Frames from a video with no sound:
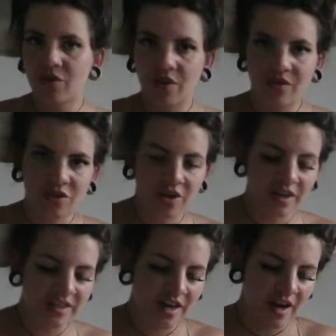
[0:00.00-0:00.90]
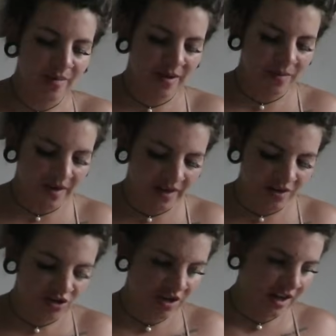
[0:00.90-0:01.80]
So I've started timing my
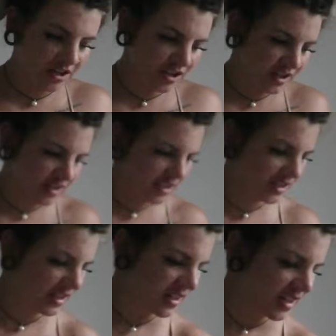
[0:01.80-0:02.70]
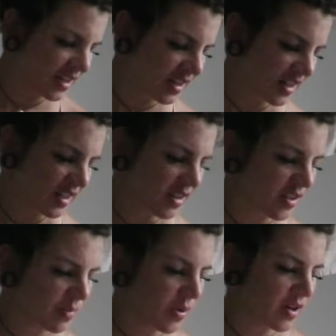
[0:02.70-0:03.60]
contractions.
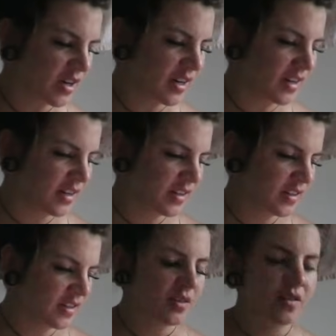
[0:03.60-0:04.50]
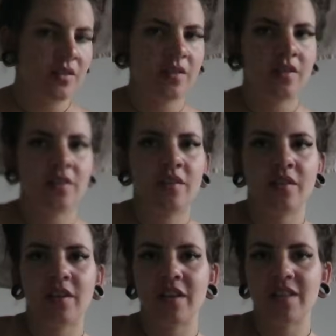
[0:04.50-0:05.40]
They're pretty
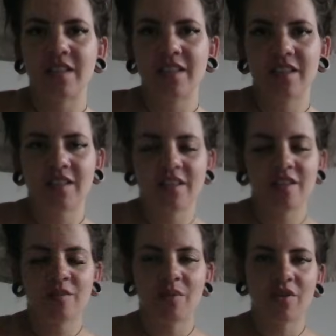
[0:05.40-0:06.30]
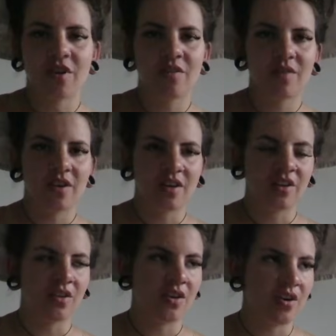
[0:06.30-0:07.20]
consistent, but not very
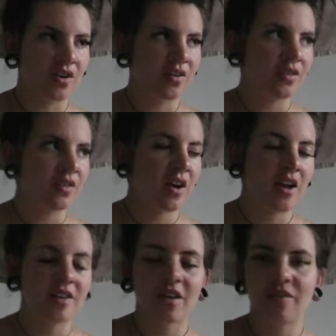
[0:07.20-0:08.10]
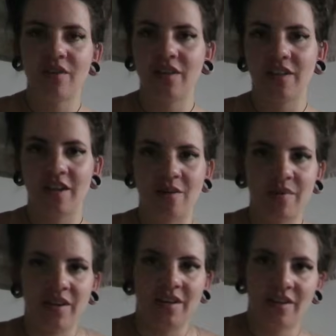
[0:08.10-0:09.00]
long. I definitely am
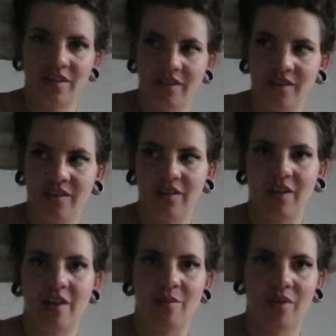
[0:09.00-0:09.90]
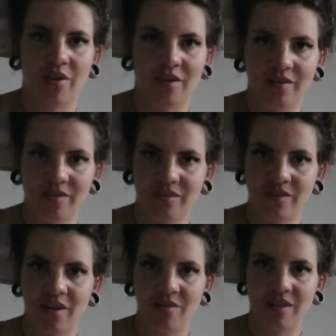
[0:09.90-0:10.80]
in labor,
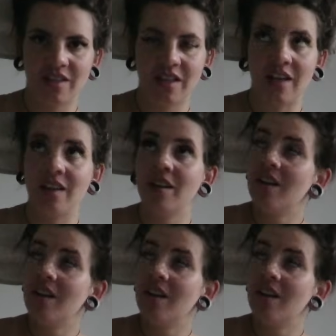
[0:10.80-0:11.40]
I would say.